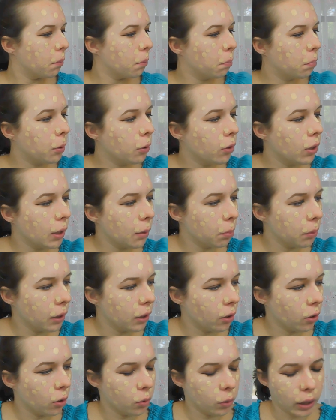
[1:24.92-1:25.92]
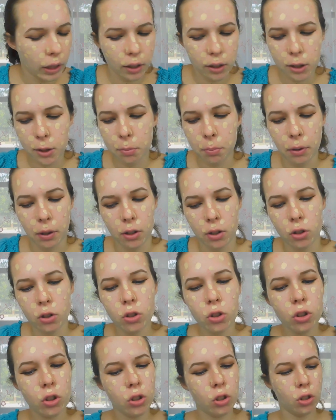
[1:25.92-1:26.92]
beauty blender like
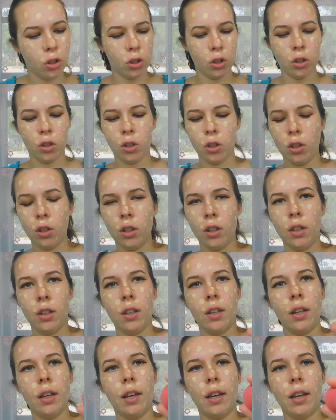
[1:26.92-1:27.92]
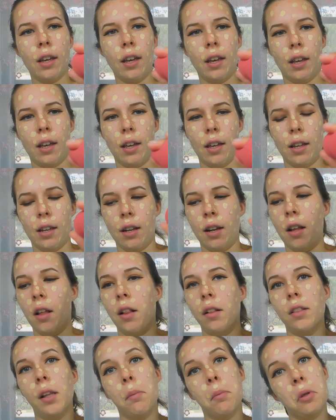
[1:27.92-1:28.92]
sponge, and
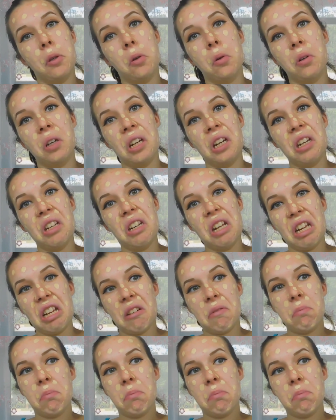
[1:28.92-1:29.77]
let me go get it damp.